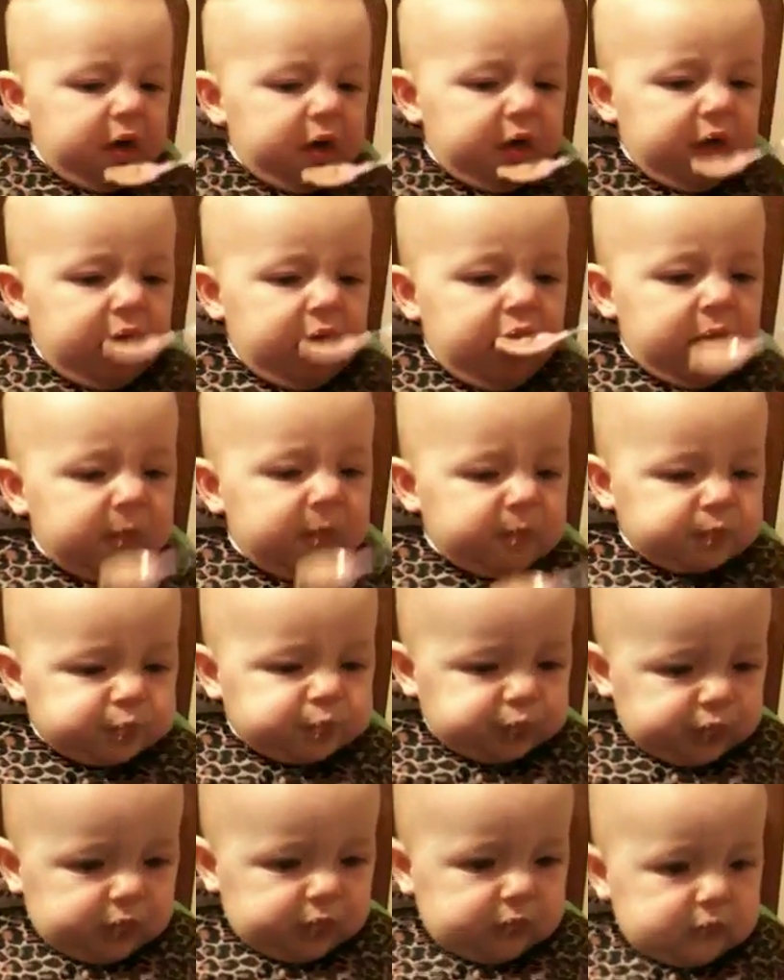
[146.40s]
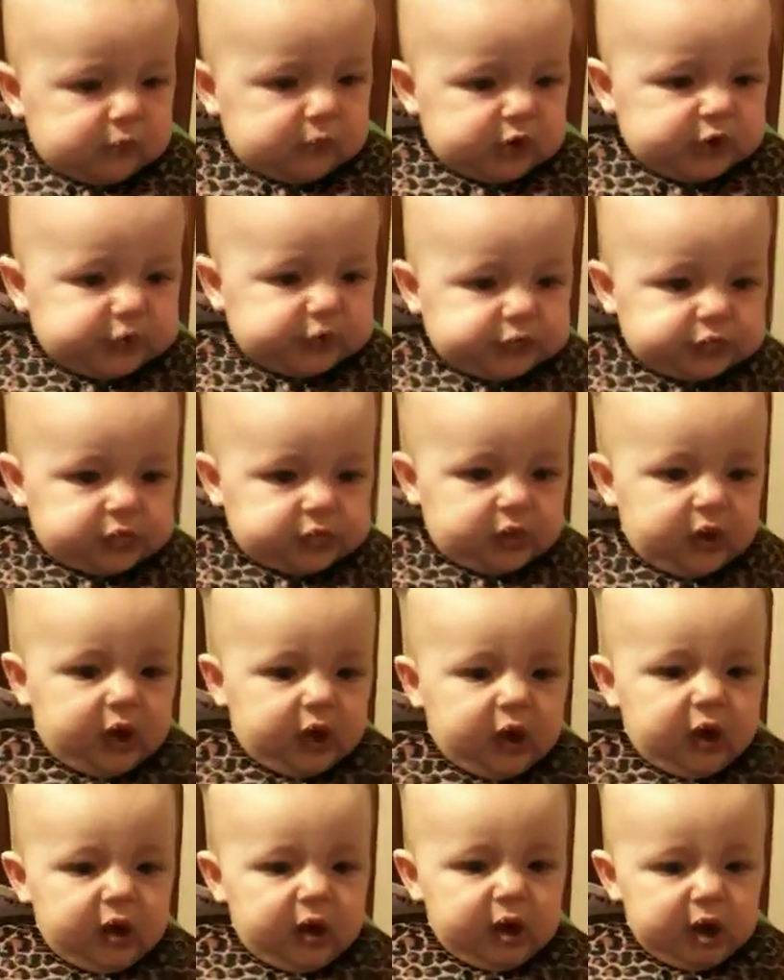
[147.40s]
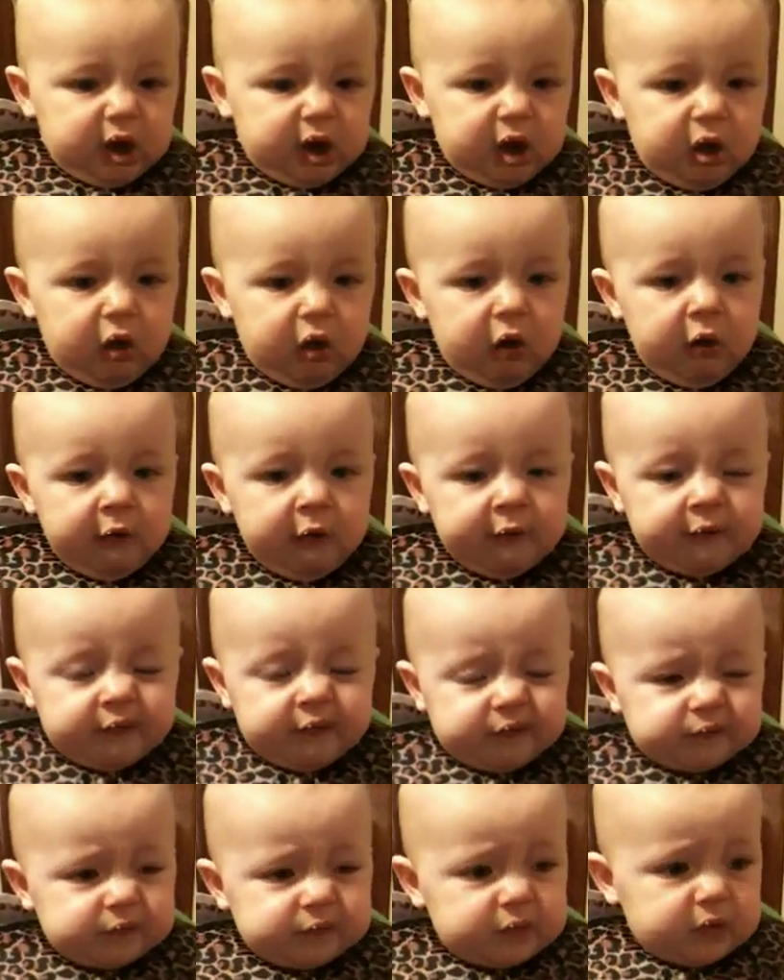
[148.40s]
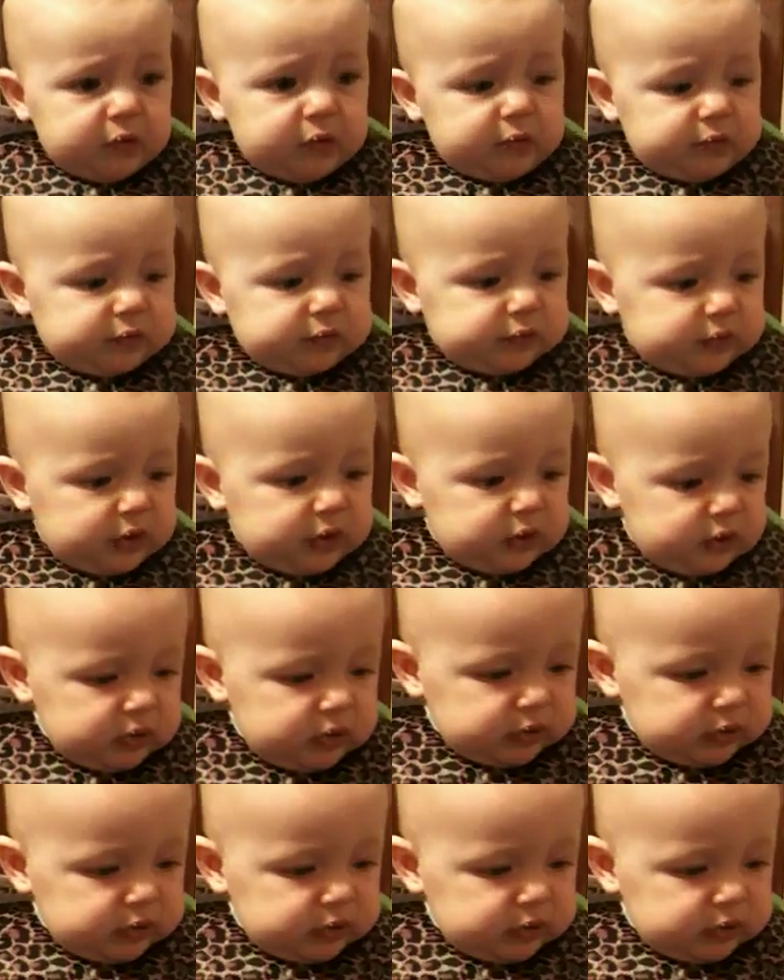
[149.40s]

I know. It's kind of weird, huh?